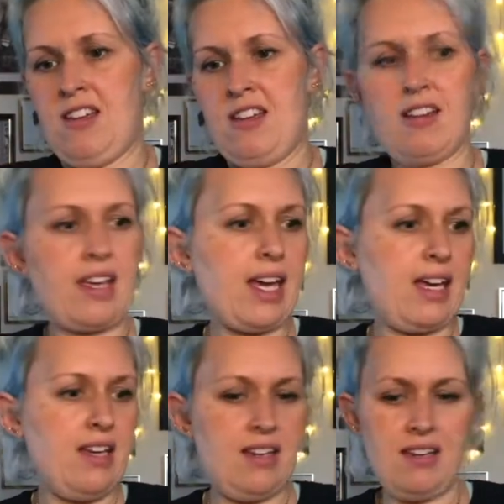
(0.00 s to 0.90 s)
Okay,
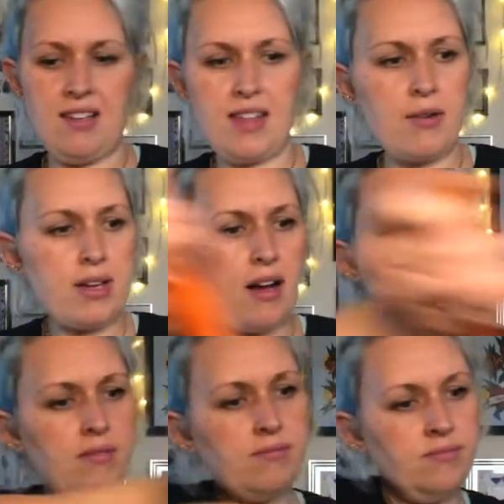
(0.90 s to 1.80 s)
there we are.
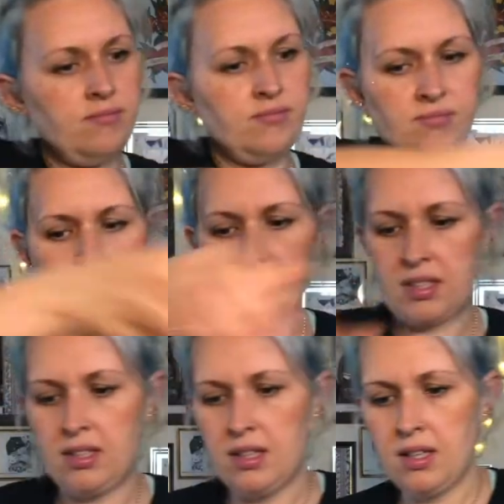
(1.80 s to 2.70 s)

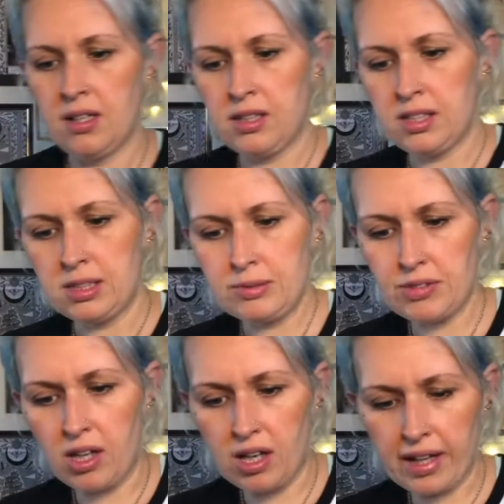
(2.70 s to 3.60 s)
So we've
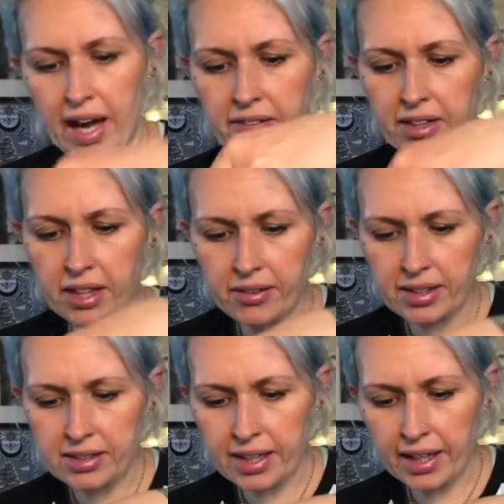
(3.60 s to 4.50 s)
got our carrot going
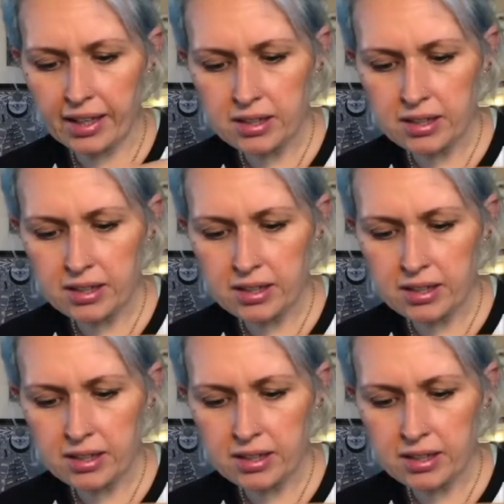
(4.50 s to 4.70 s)
in there.